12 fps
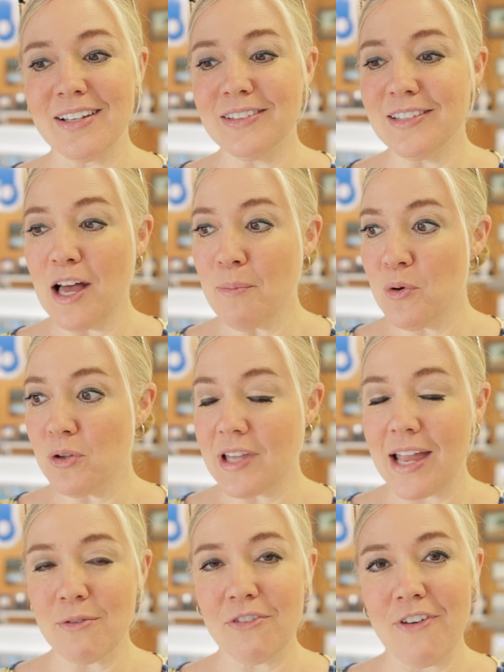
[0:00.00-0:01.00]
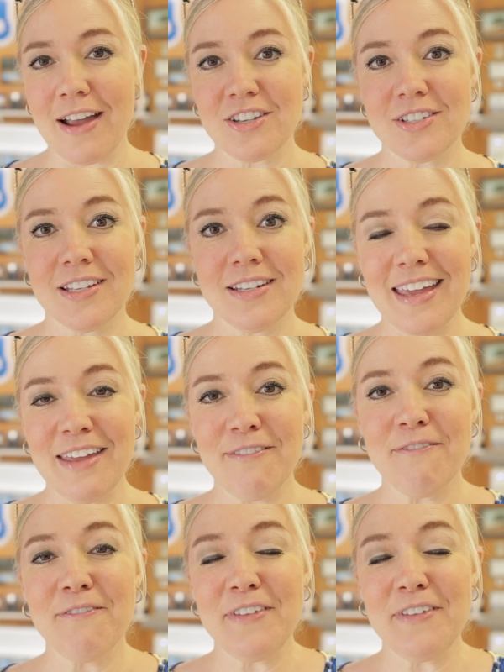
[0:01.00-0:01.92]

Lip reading: a lot more light refraction and a